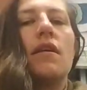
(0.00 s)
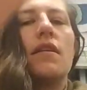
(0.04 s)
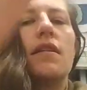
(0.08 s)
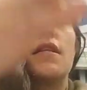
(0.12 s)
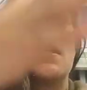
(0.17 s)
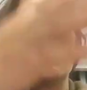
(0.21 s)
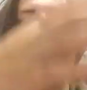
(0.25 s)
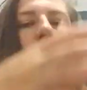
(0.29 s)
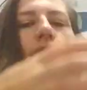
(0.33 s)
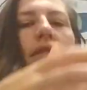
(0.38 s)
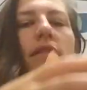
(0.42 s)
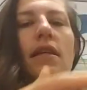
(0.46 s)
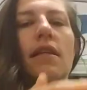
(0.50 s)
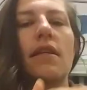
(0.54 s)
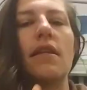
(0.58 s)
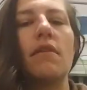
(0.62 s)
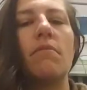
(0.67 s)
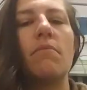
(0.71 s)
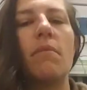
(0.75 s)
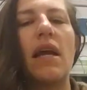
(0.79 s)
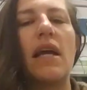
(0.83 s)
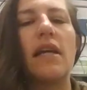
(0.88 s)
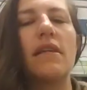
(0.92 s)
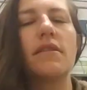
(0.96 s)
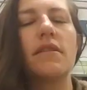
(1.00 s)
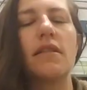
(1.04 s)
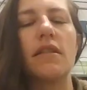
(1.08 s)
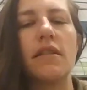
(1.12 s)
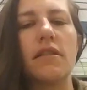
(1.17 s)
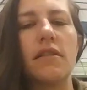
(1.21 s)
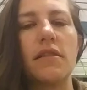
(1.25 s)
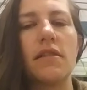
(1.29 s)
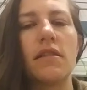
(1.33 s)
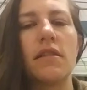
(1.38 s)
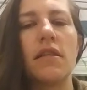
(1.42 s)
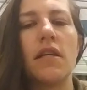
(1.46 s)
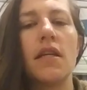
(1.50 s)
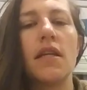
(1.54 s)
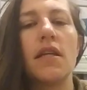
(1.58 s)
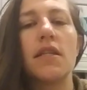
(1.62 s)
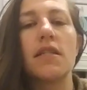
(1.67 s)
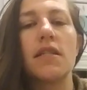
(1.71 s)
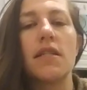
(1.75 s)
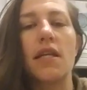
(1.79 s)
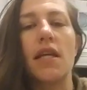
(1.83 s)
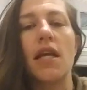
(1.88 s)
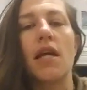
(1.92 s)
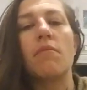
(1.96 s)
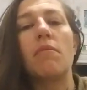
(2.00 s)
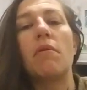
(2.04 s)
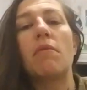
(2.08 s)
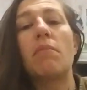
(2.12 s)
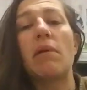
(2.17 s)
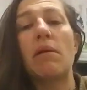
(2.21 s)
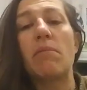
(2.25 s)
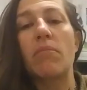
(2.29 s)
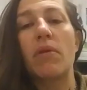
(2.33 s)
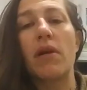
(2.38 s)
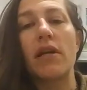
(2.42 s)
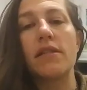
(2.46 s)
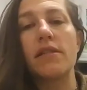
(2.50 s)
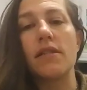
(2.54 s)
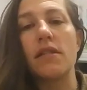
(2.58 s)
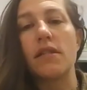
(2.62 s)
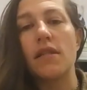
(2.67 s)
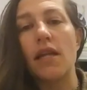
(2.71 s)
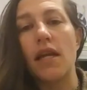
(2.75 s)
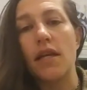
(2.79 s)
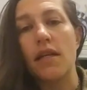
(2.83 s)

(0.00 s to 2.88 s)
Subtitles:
the ascended masters to come and be present